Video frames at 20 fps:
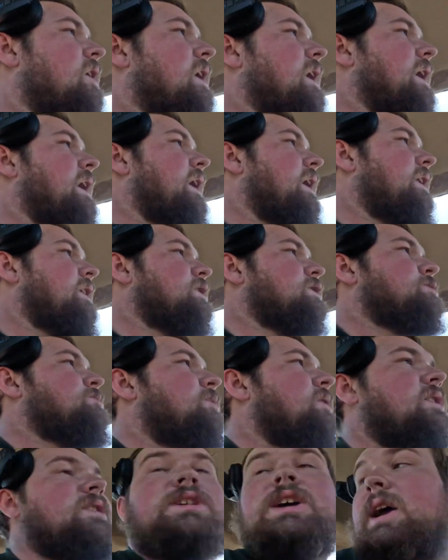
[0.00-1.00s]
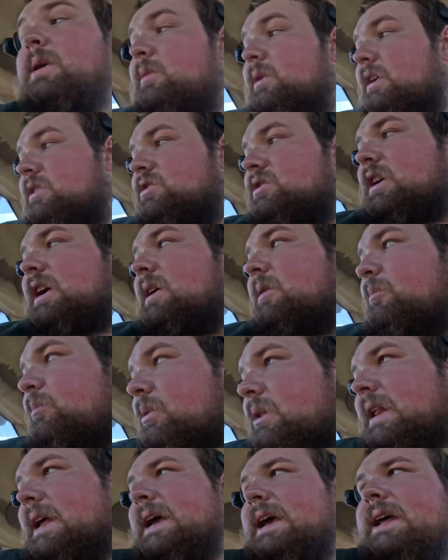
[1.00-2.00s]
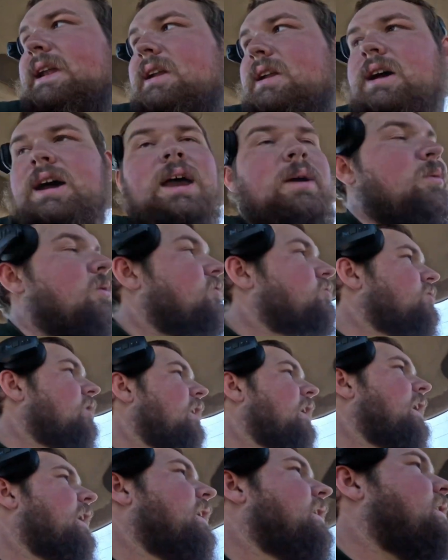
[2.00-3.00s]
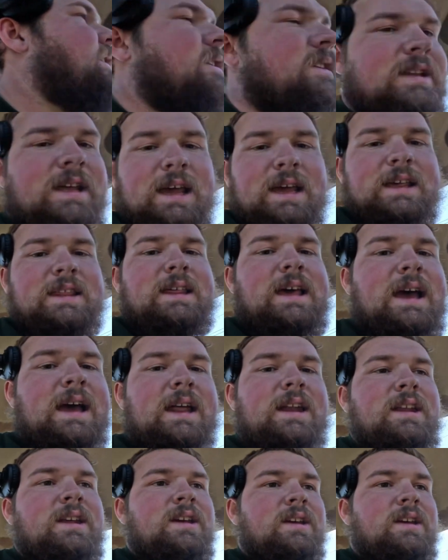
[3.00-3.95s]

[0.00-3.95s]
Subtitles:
And in the springtime when I try and plant, I will try and tag that.